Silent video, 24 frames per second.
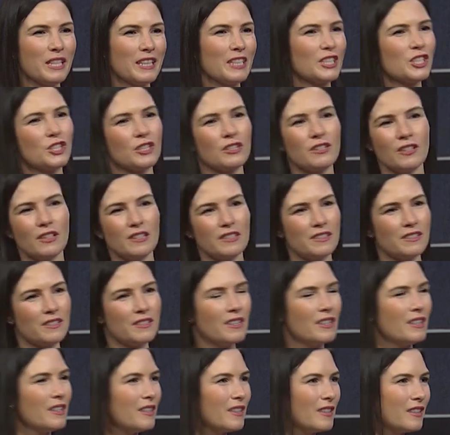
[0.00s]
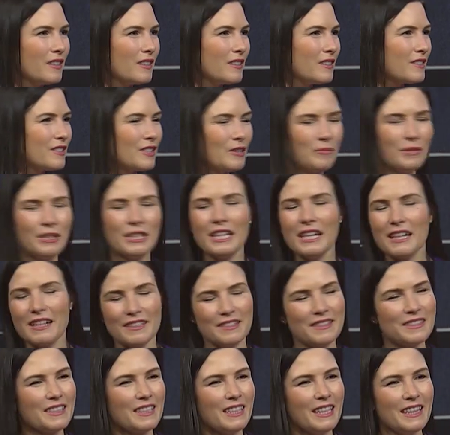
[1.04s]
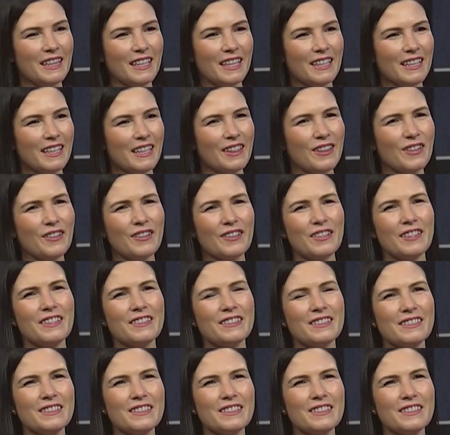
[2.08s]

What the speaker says: like she had lost somebody else. And then I thought,